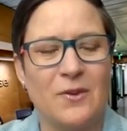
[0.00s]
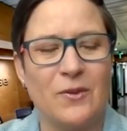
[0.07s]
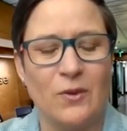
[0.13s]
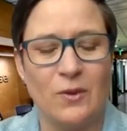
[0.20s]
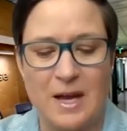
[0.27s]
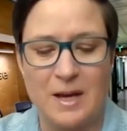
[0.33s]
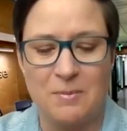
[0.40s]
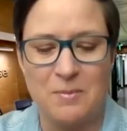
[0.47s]
There's
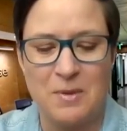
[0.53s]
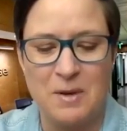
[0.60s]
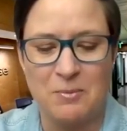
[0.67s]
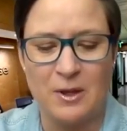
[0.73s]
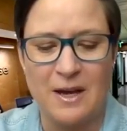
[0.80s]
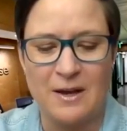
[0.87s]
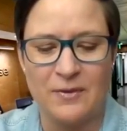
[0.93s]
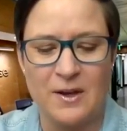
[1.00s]
a lot of
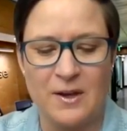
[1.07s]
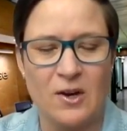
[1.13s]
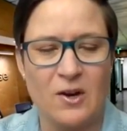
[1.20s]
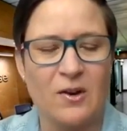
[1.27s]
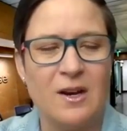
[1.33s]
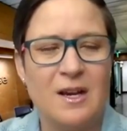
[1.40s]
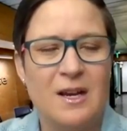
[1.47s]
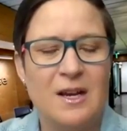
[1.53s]
people out
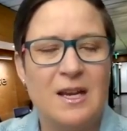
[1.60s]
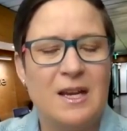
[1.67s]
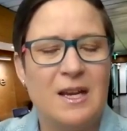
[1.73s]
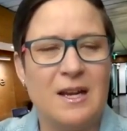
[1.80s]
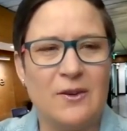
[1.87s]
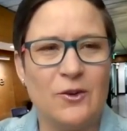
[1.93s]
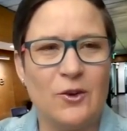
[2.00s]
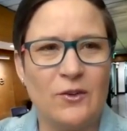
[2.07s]
there
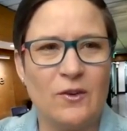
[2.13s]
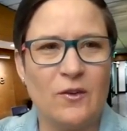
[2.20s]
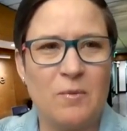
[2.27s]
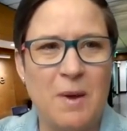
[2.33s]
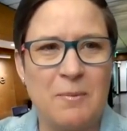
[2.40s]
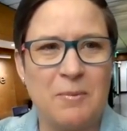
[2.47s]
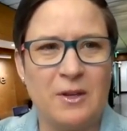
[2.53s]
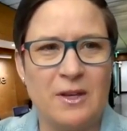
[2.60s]
in
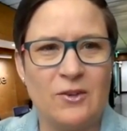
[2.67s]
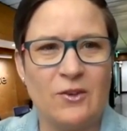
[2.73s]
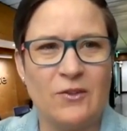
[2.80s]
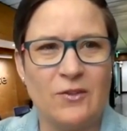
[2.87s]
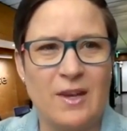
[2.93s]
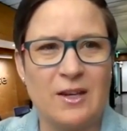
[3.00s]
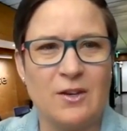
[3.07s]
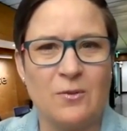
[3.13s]
underserved
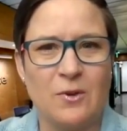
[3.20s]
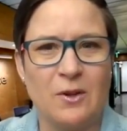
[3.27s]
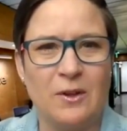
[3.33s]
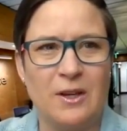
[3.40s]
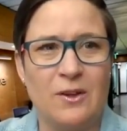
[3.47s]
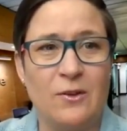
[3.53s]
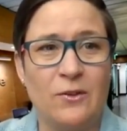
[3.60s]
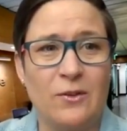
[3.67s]
populations that could
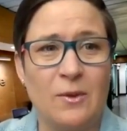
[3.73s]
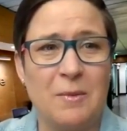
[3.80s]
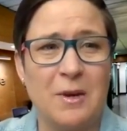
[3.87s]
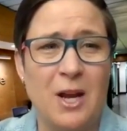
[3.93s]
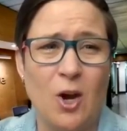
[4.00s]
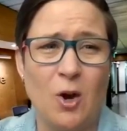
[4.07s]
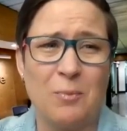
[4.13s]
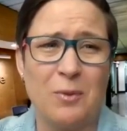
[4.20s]
really use
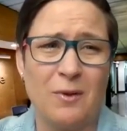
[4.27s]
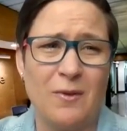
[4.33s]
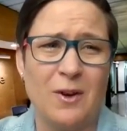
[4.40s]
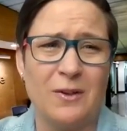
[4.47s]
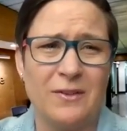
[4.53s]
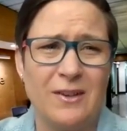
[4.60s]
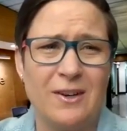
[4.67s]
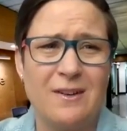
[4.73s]
someone to help or
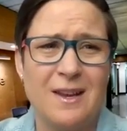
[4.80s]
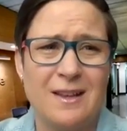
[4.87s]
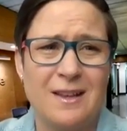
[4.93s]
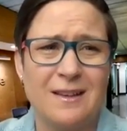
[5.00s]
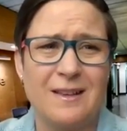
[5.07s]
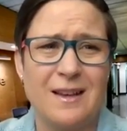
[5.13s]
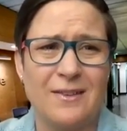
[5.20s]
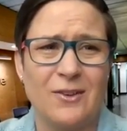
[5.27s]
volunteer. And I
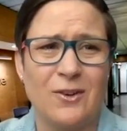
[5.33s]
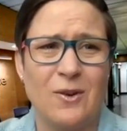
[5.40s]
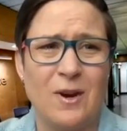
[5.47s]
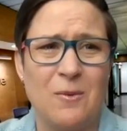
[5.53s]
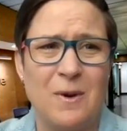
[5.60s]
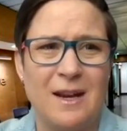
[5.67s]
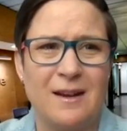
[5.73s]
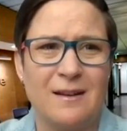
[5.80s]
think that's a
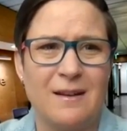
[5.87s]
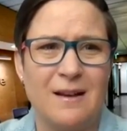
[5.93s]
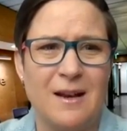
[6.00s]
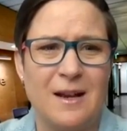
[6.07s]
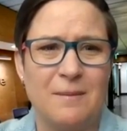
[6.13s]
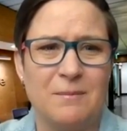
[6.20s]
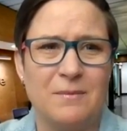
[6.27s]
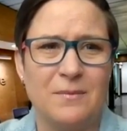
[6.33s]
great way
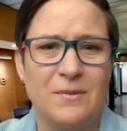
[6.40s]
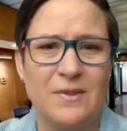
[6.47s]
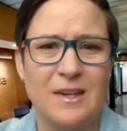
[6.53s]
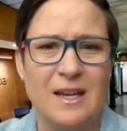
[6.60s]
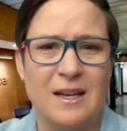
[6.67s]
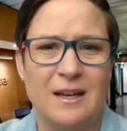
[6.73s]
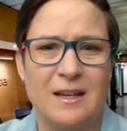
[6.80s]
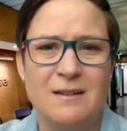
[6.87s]
to
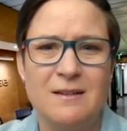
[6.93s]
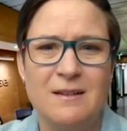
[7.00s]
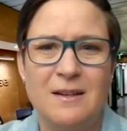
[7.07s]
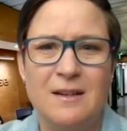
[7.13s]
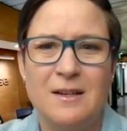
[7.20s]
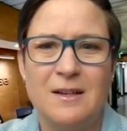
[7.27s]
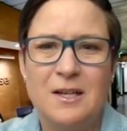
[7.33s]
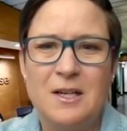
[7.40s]
get in.
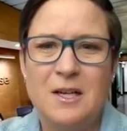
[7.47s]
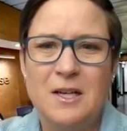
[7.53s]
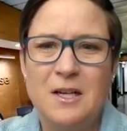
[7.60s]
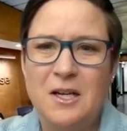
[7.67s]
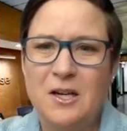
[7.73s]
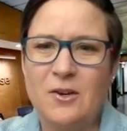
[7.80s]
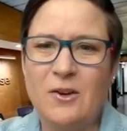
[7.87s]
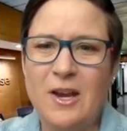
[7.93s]

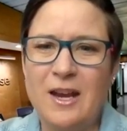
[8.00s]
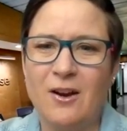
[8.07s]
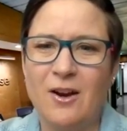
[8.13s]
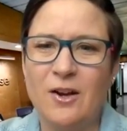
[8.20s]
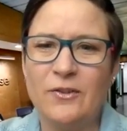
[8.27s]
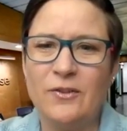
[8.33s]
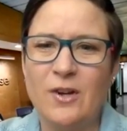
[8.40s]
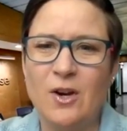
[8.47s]
Okay,
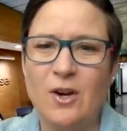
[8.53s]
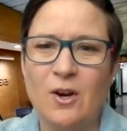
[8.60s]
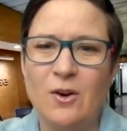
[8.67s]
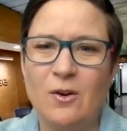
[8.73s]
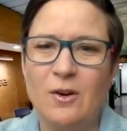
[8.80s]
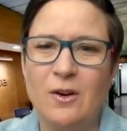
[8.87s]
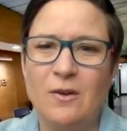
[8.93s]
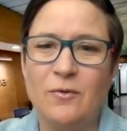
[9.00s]
also
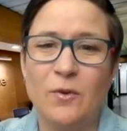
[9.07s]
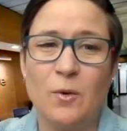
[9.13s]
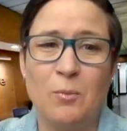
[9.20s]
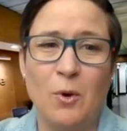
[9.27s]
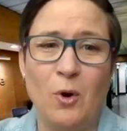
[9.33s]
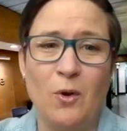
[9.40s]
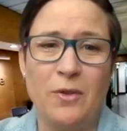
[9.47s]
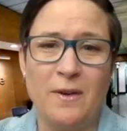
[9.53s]
for
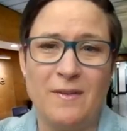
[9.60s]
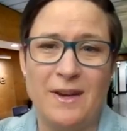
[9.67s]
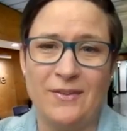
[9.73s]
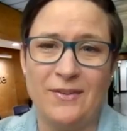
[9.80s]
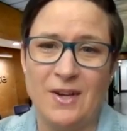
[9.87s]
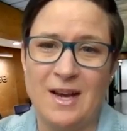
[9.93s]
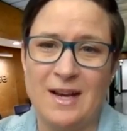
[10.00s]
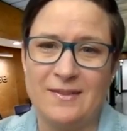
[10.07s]
both of
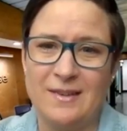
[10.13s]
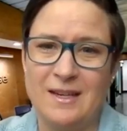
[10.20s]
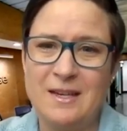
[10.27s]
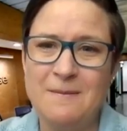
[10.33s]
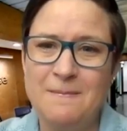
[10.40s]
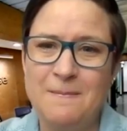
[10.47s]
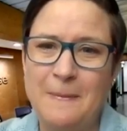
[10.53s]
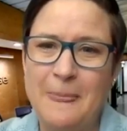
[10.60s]
us,
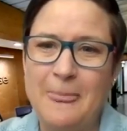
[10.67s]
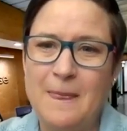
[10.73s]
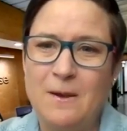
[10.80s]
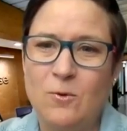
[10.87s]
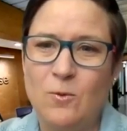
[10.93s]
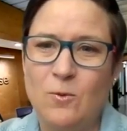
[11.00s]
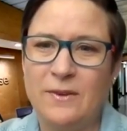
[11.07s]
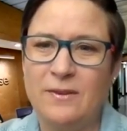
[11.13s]
Tatii,
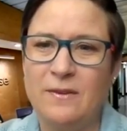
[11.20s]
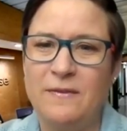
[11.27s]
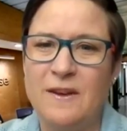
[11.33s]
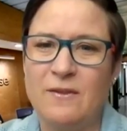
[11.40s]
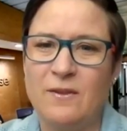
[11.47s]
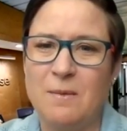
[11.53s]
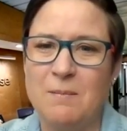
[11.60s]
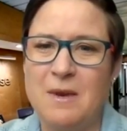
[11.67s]
what's a
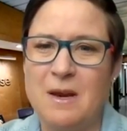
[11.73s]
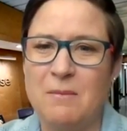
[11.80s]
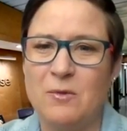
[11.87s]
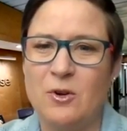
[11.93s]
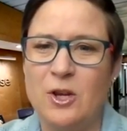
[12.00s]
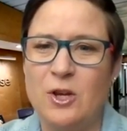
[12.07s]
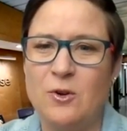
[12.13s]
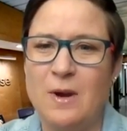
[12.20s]
favorite
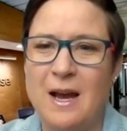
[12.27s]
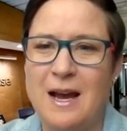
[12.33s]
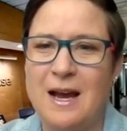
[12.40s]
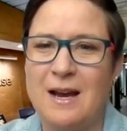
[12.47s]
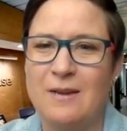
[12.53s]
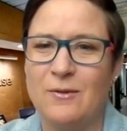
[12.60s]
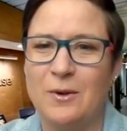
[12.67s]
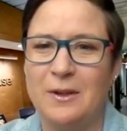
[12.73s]
memory you
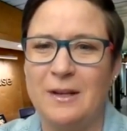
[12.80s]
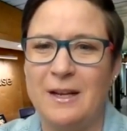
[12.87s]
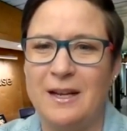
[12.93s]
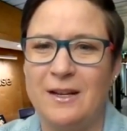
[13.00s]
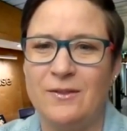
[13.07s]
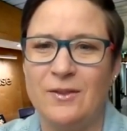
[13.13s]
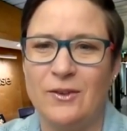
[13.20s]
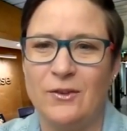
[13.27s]
have
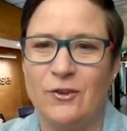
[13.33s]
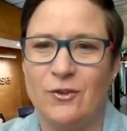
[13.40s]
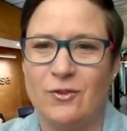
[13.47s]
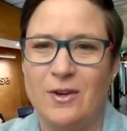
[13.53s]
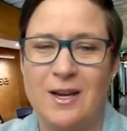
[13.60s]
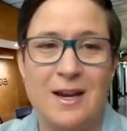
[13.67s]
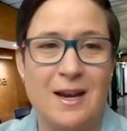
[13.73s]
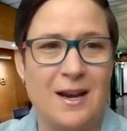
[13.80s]
related to
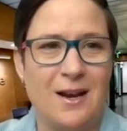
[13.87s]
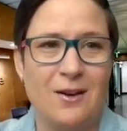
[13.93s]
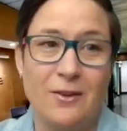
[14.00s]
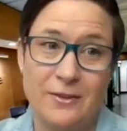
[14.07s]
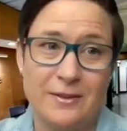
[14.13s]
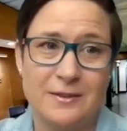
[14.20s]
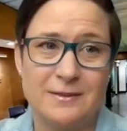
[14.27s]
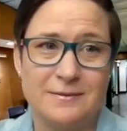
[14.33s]

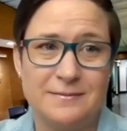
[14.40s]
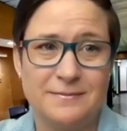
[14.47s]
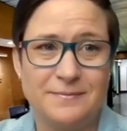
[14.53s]
Treehouse?